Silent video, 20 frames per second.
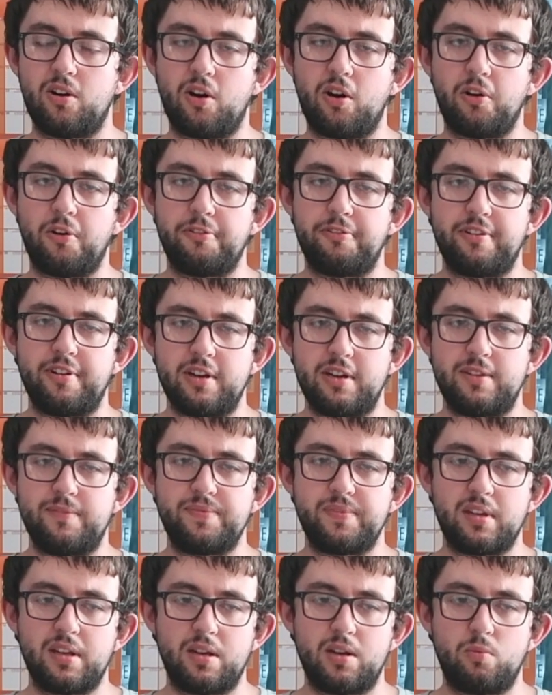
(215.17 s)
of
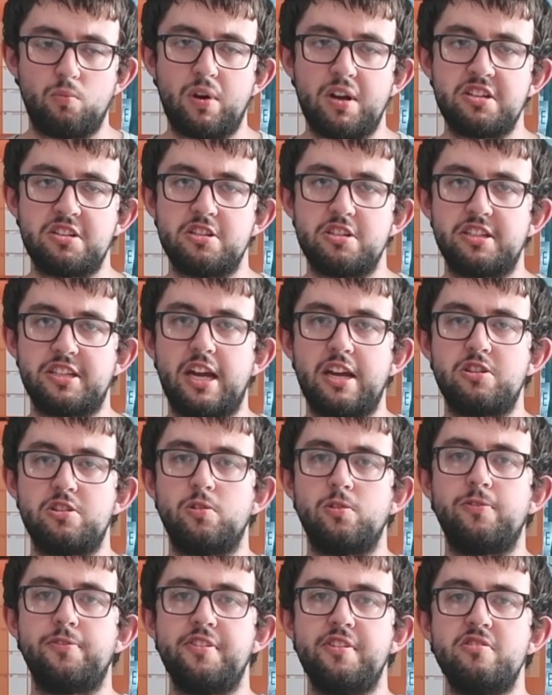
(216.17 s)
when to
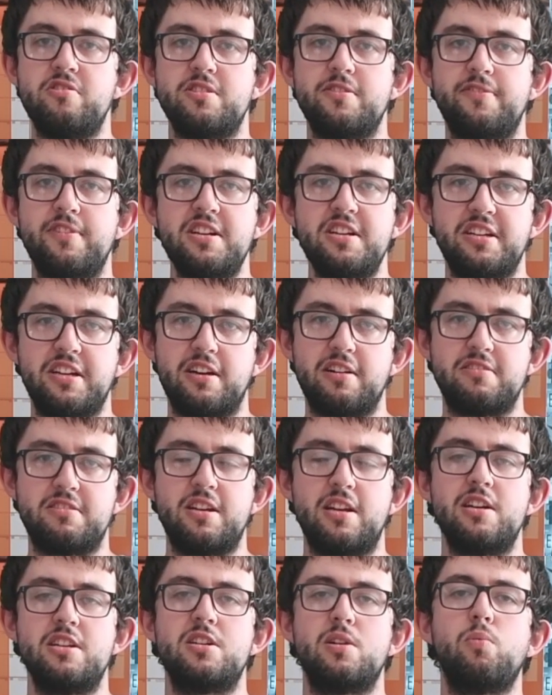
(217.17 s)
schedule future videos.
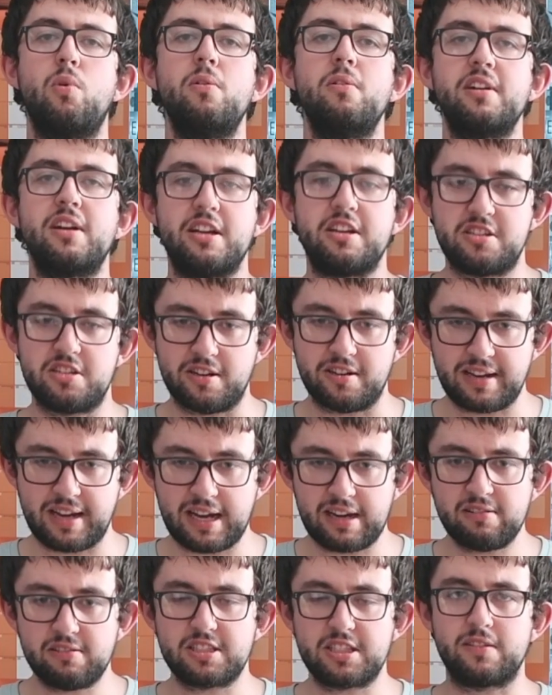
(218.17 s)
So what I'm going to do
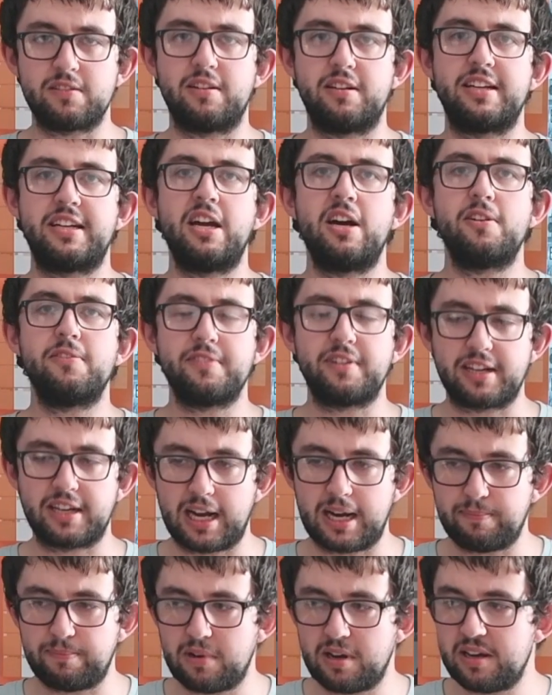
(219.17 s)
now is I'm going to get off the
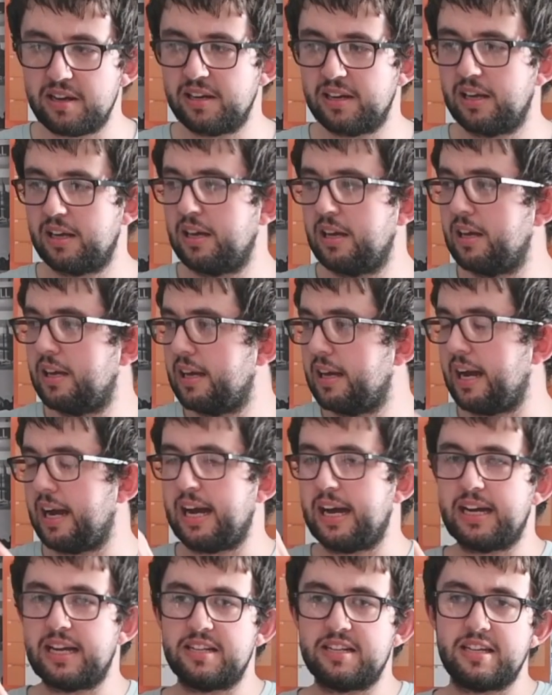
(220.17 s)
camera
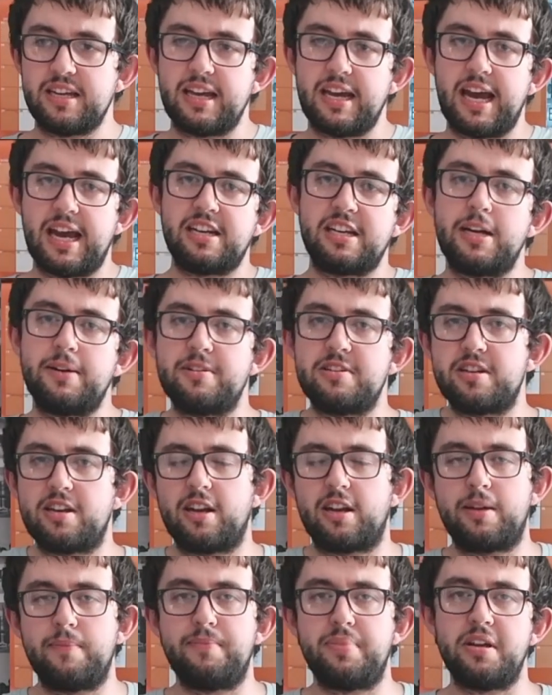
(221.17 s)
and head over to
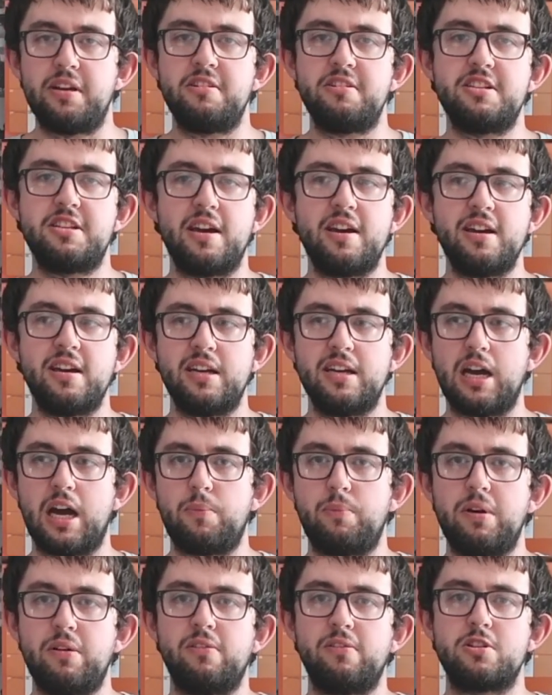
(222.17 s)
the computer
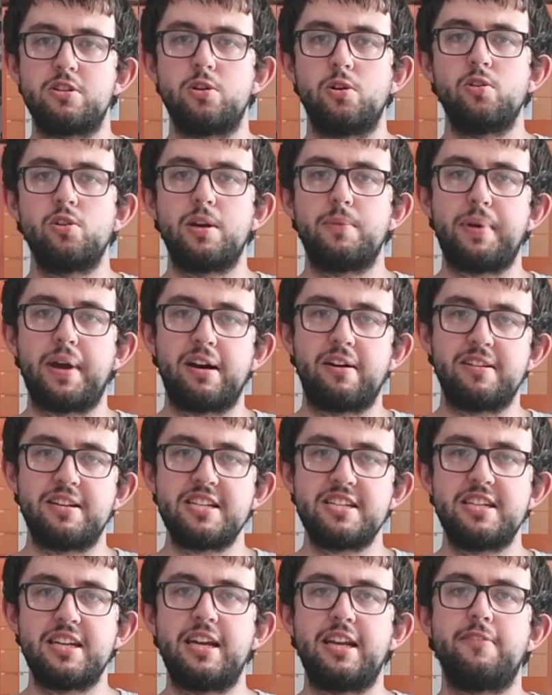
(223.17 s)
and we will talk about
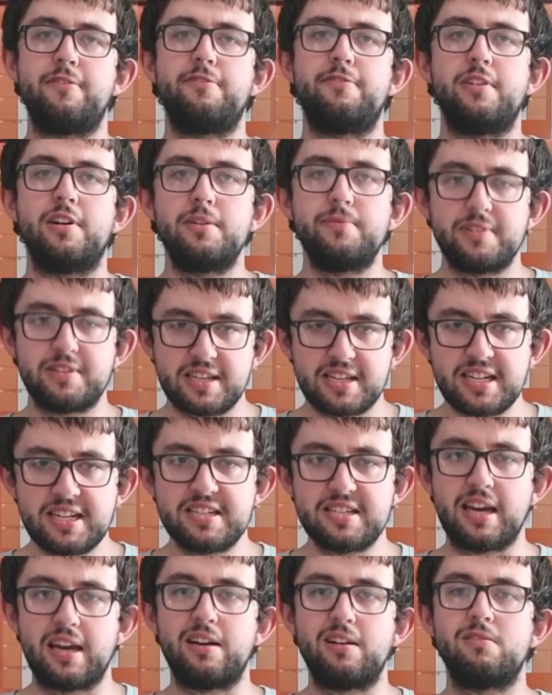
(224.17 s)
this in further
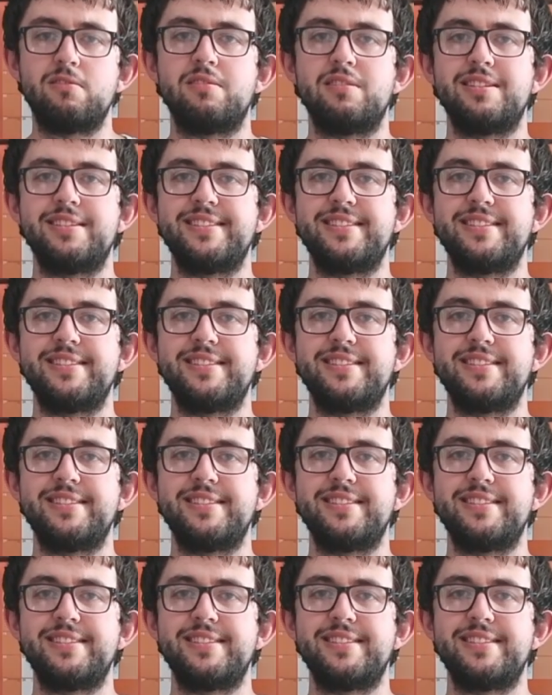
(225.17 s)
detail.